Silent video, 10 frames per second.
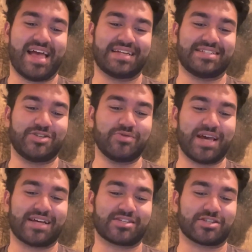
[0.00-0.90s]

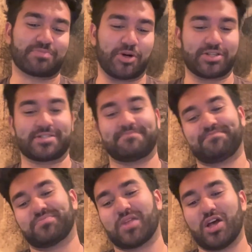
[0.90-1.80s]
Newcastle Spurs.
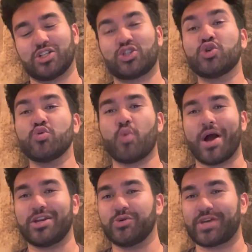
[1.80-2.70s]

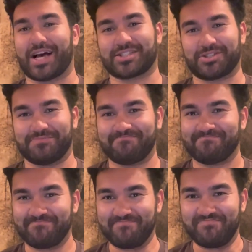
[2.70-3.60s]
2-1 Newcastle.
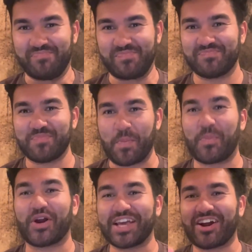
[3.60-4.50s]

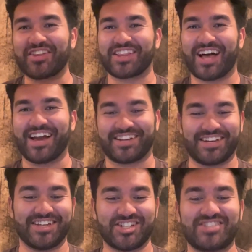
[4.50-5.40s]
Putting it on the line.
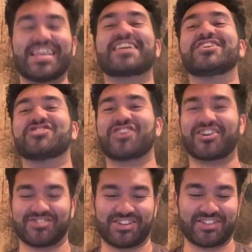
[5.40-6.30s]
Second
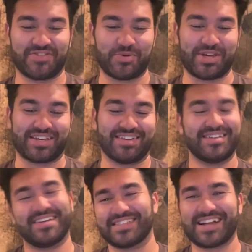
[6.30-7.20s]
shock result of the week.
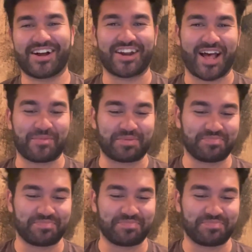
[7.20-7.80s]
It's not going to happen.